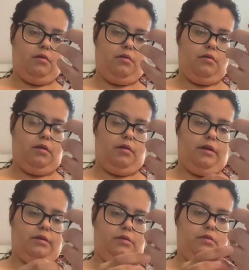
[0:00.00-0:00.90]
there
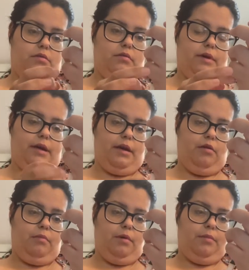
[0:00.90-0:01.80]
is no
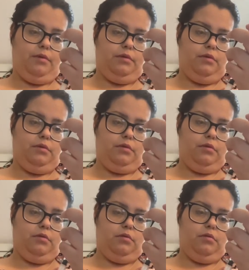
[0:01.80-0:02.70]
air bubbles.
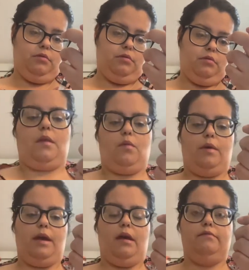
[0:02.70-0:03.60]

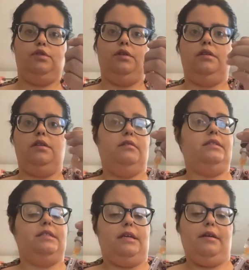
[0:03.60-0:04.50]
We have drawn our
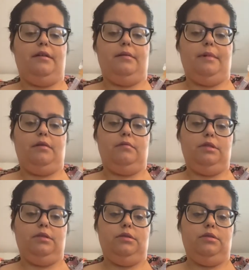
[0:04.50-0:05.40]
desired amount,
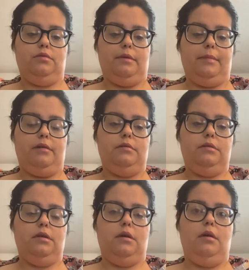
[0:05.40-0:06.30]
which is 2 mLs.
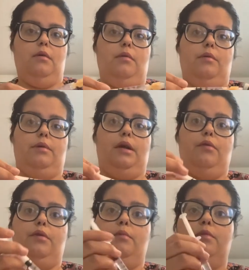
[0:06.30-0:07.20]
We will now
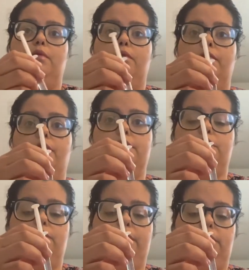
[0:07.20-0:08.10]
remove the
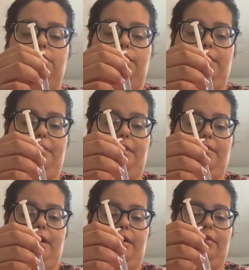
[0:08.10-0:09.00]
syringe from the
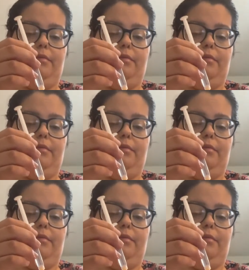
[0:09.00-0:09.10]
vial.